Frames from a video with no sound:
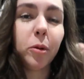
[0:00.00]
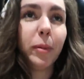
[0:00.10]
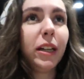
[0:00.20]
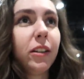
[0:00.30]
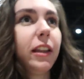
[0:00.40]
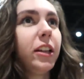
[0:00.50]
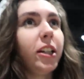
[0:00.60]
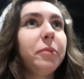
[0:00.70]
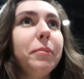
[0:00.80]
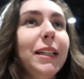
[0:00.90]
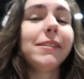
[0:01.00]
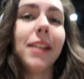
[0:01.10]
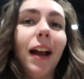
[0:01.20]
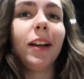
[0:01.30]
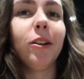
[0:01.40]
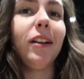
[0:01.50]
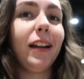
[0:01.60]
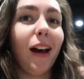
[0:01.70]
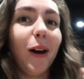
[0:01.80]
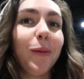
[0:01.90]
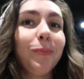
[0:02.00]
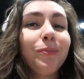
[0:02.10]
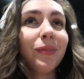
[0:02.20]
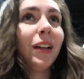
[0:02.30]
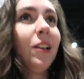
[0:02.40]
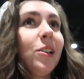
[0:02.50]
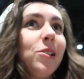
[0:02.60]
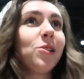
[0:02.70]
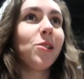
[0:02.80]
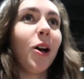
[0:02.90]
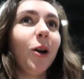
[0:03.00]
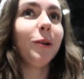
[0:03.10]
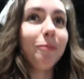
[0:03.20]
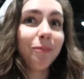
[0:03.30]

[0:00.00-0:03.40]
will be here later, but he's not here right now. So,